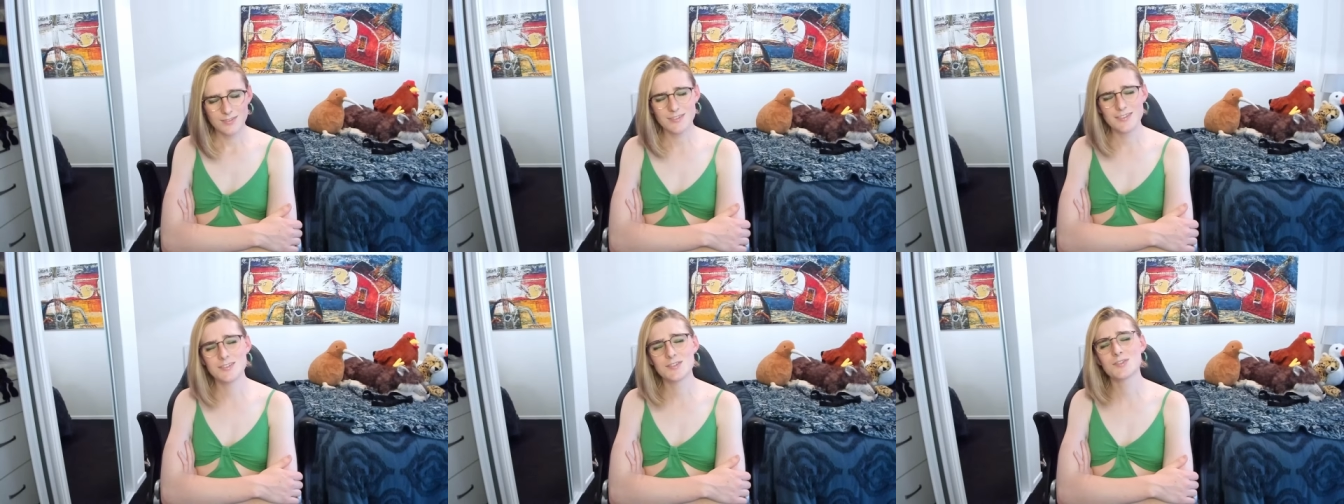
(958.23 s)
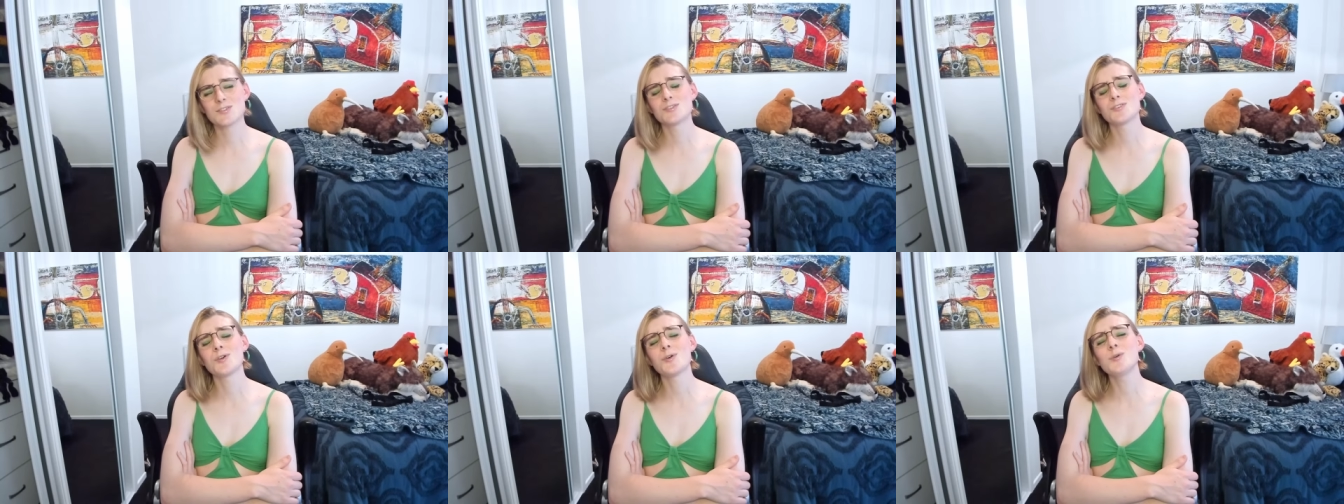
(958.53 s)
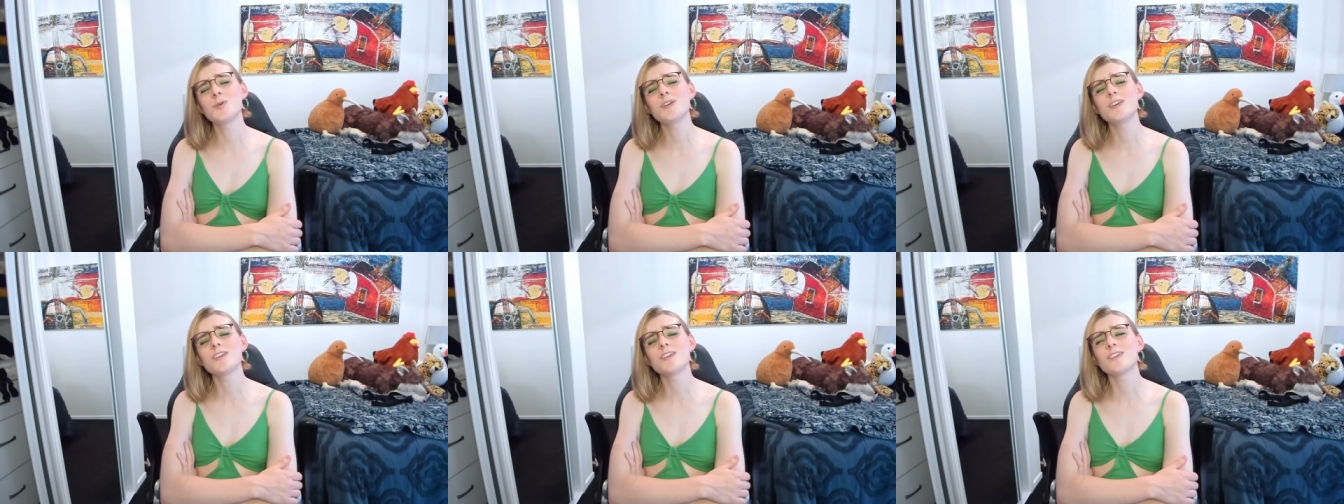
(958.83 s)
They're
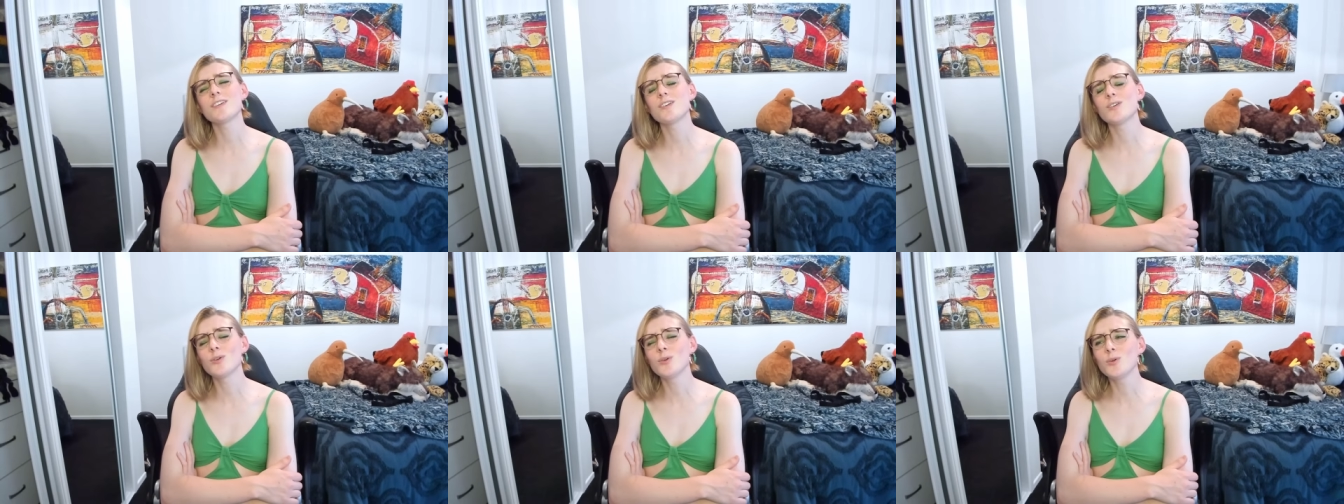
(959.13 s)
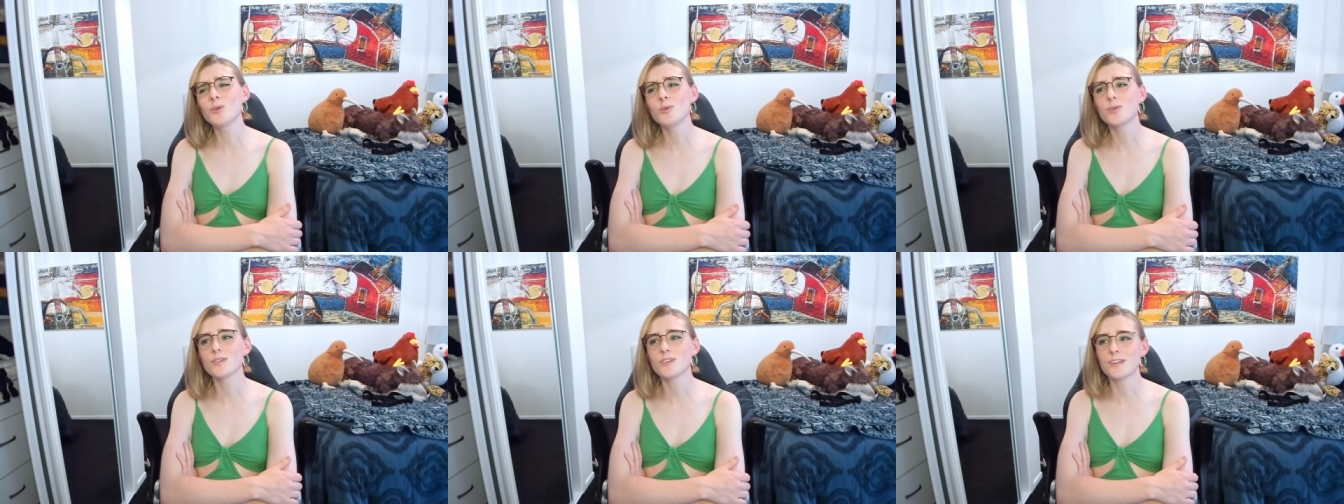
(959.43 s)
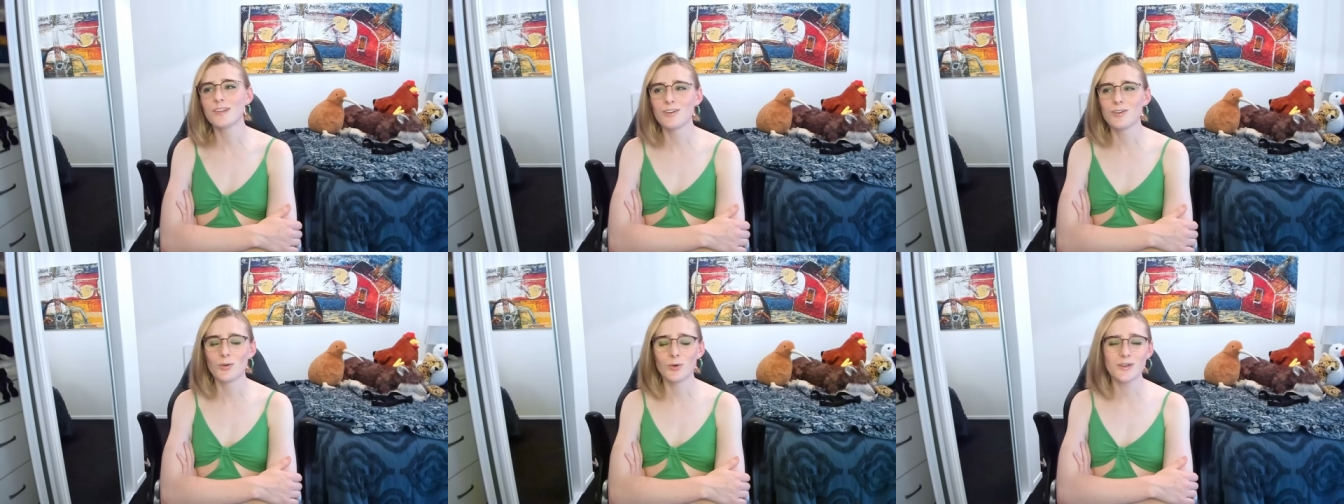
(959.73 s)
so cute.
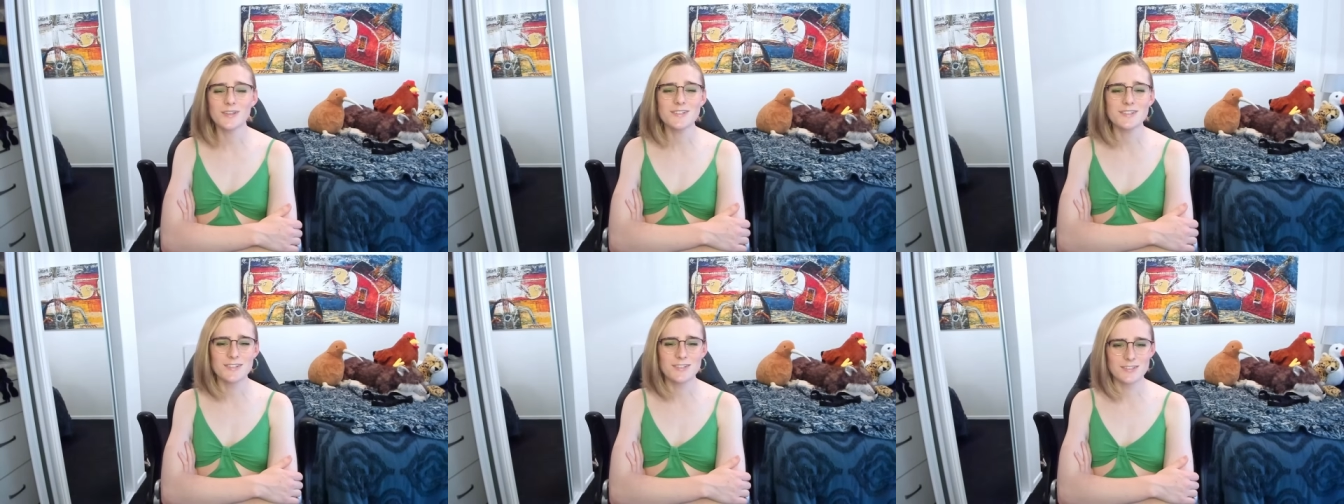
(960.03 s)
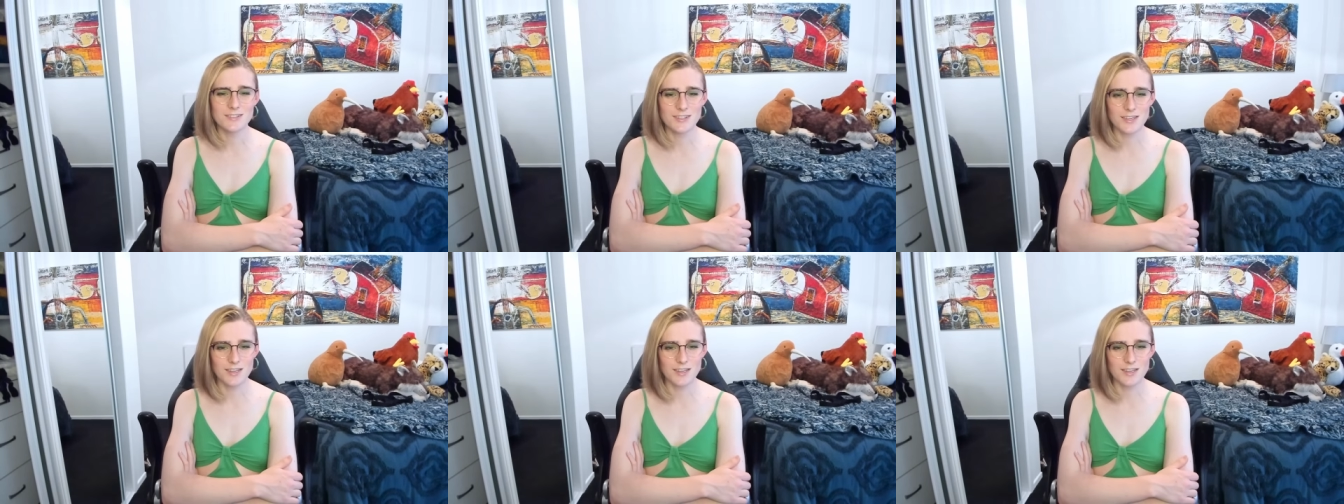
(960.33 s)
The noises